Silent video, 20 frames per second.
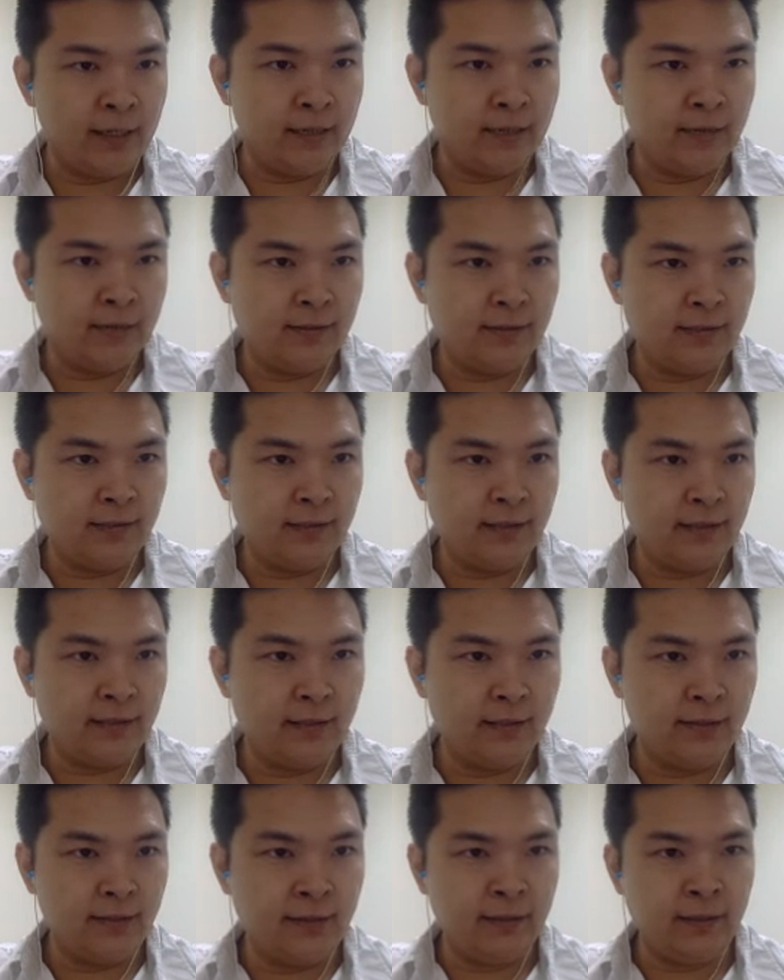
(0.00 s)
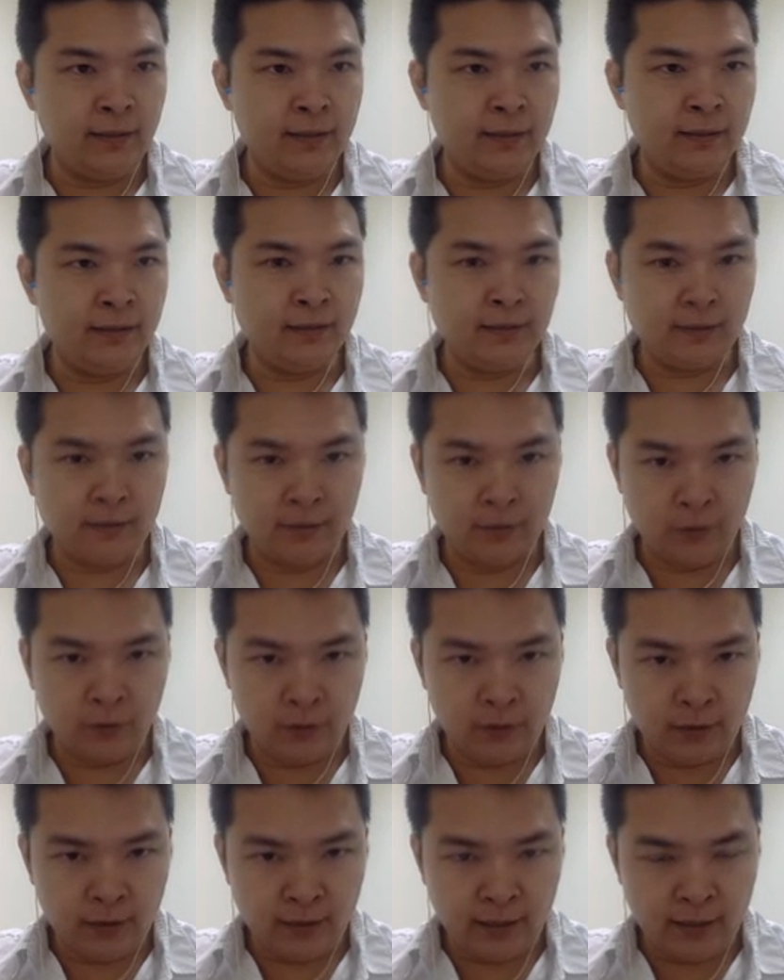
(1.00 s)
see, there is
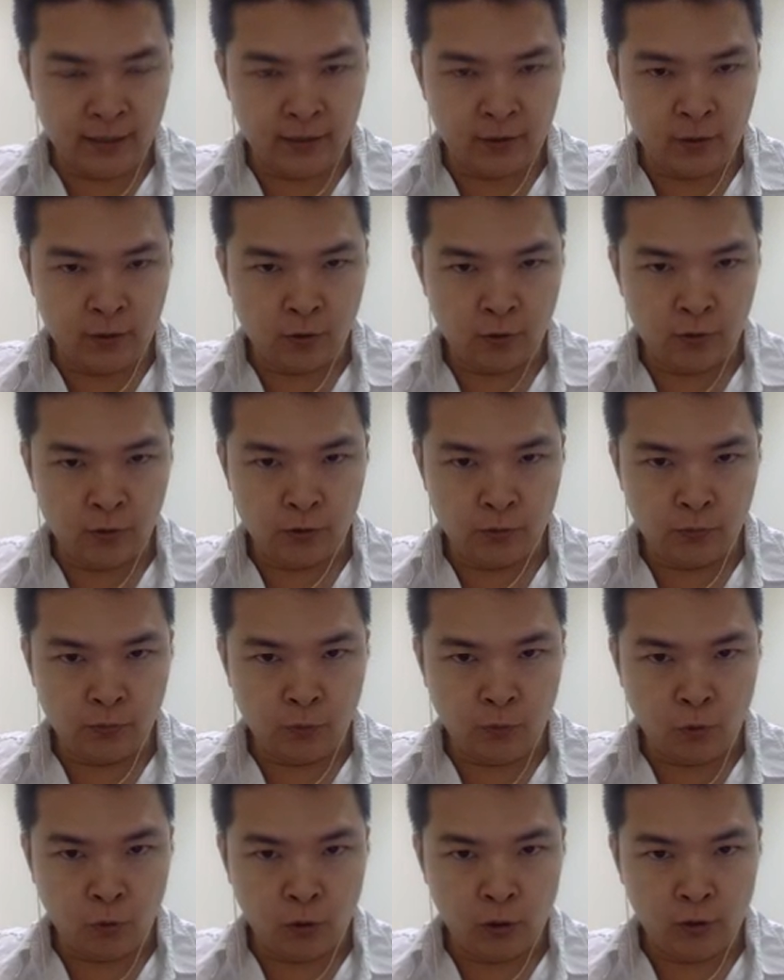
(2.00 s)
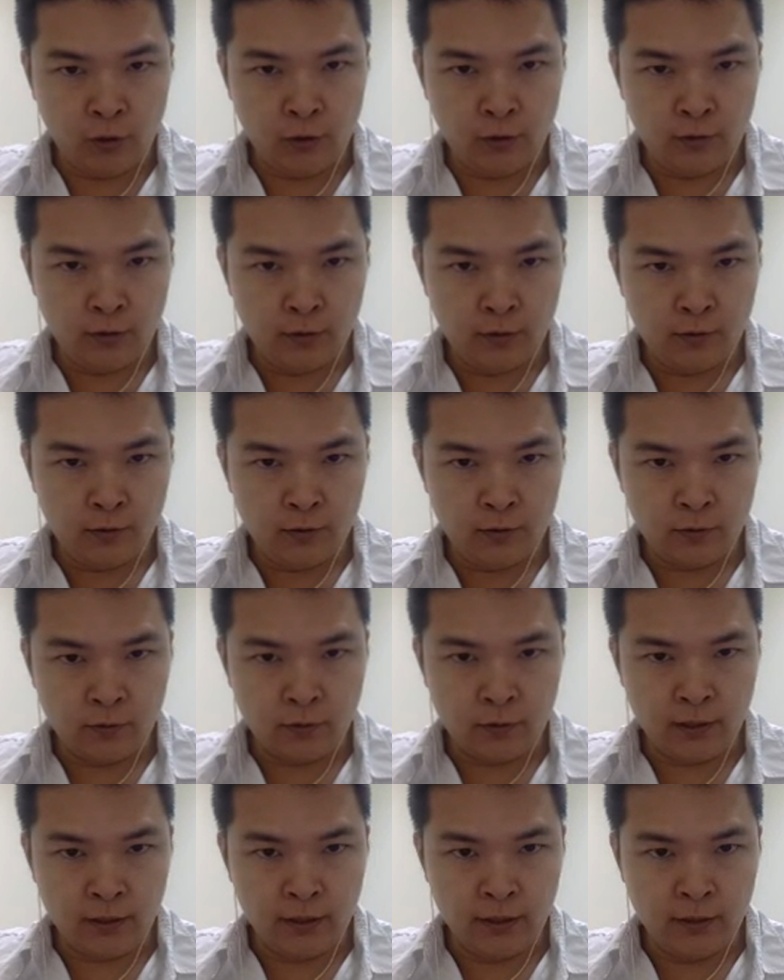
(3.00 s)
another line called support,
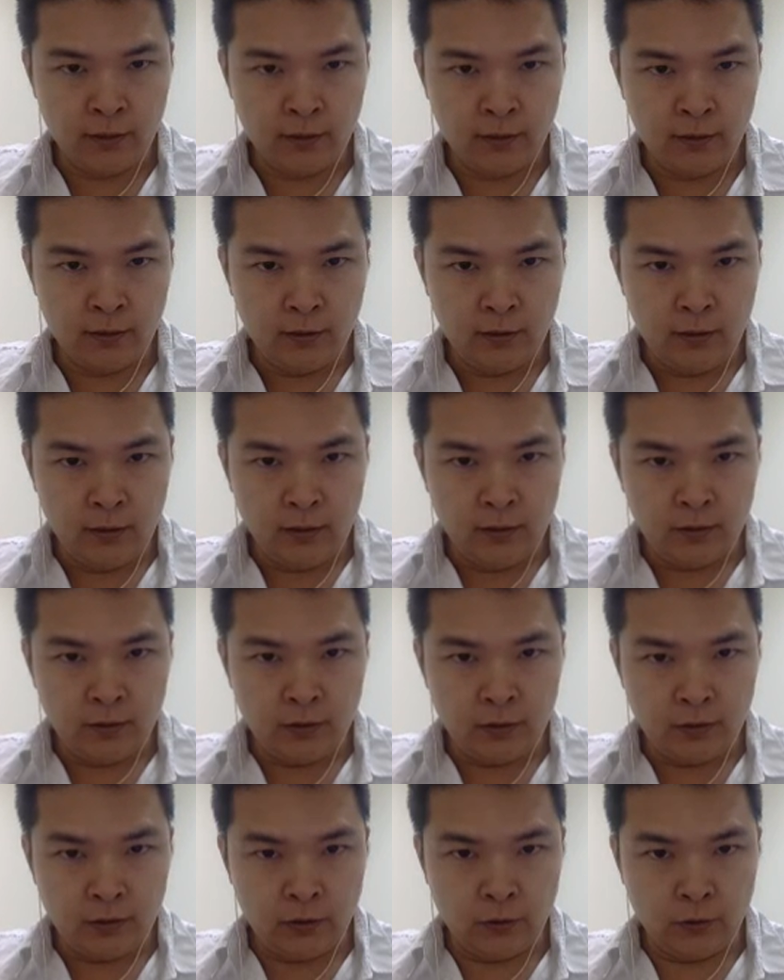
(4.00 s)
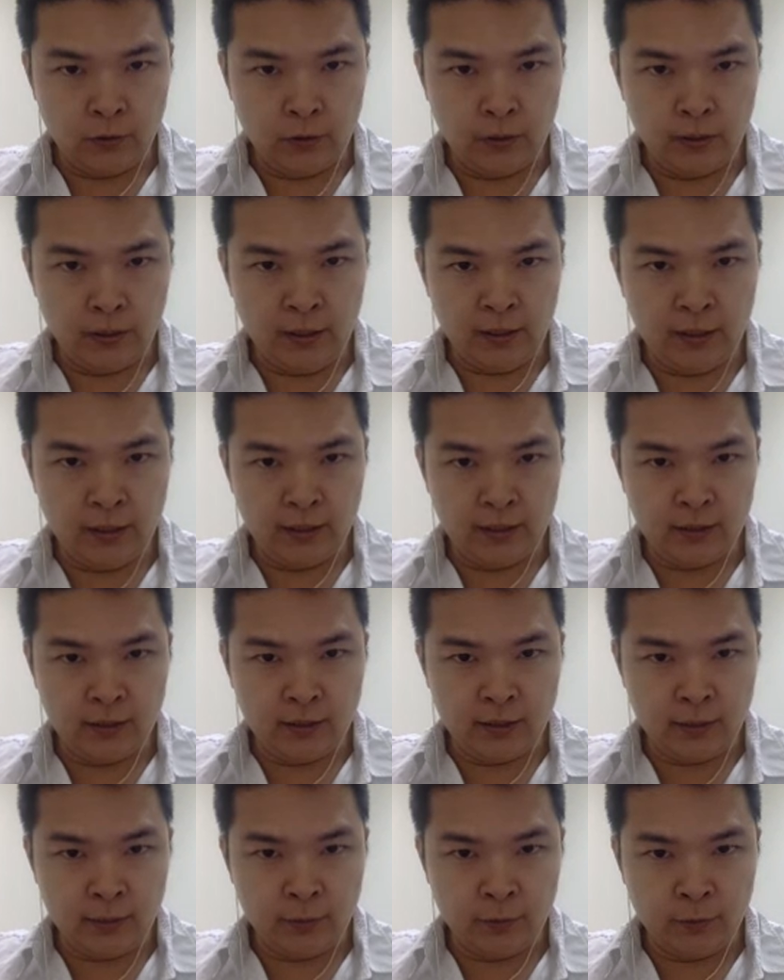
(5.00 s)
okay? So here
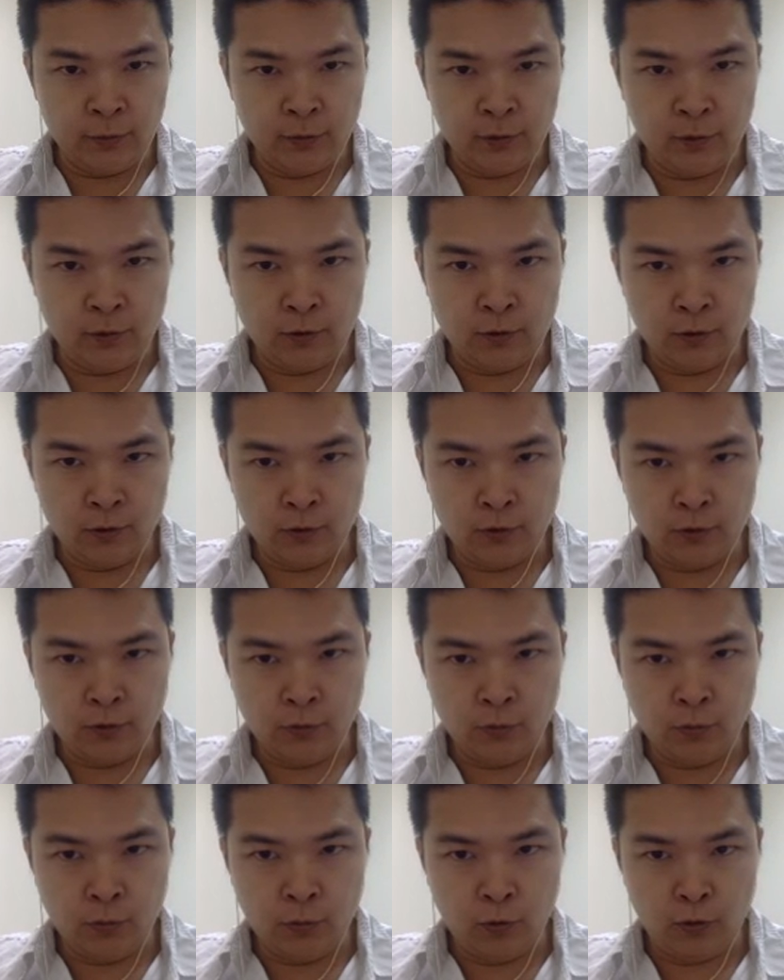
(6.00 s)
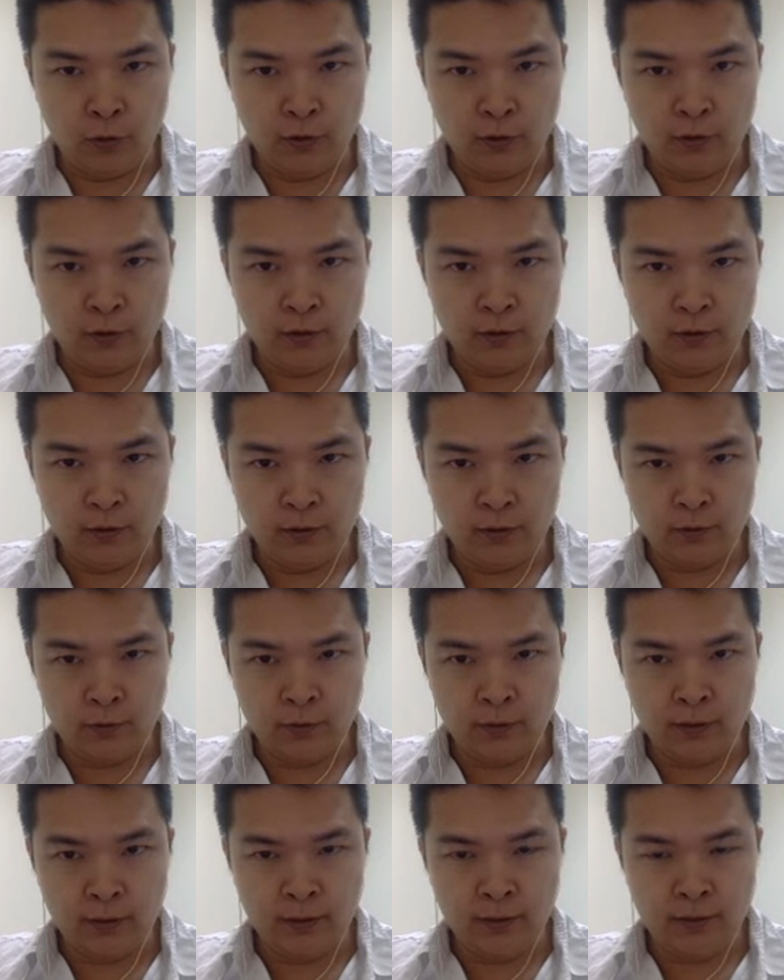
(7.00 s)
I'm gonna call support,
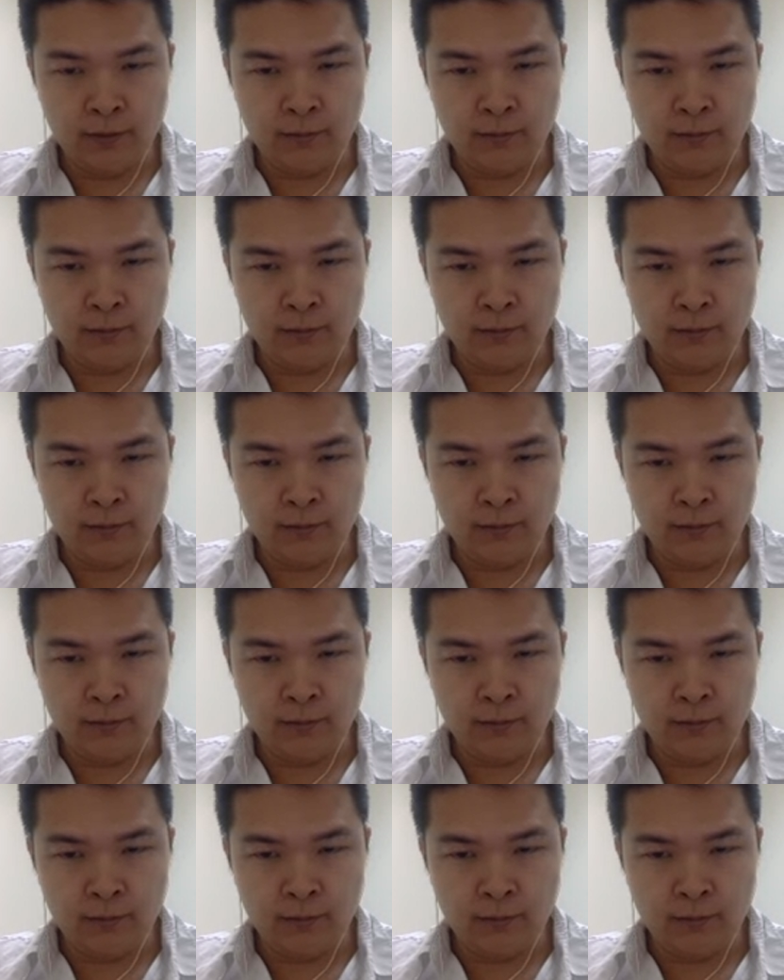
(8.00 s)
okay?